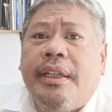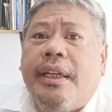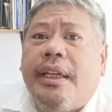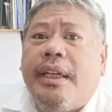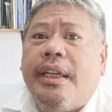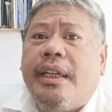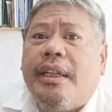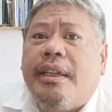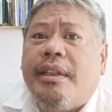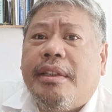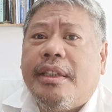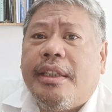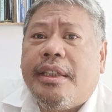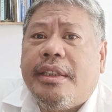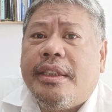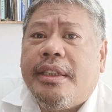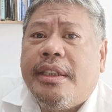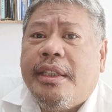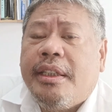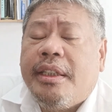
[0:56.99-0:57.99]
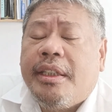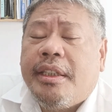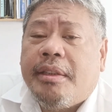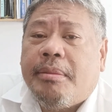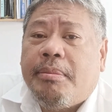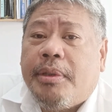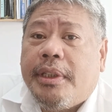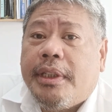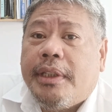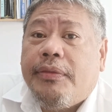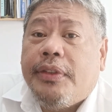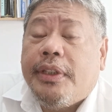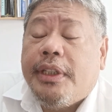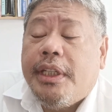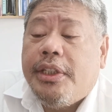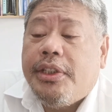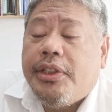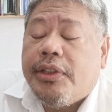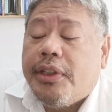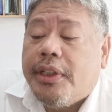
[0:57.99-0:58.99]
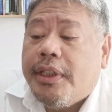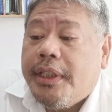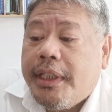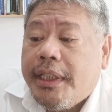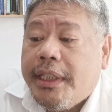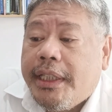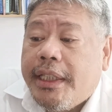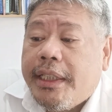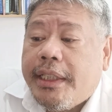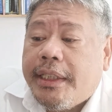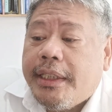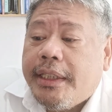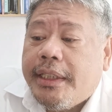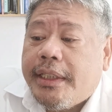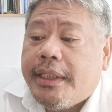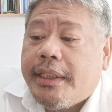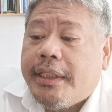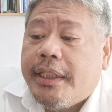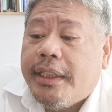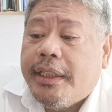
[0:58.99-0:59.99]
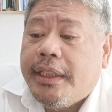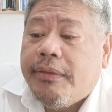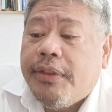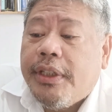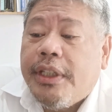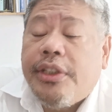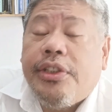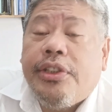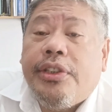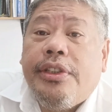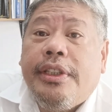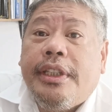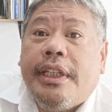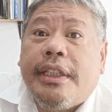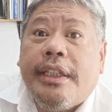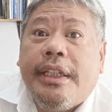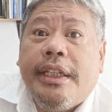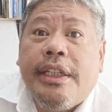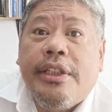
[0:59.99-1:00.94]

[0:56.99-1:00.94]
Per definition, it is the division that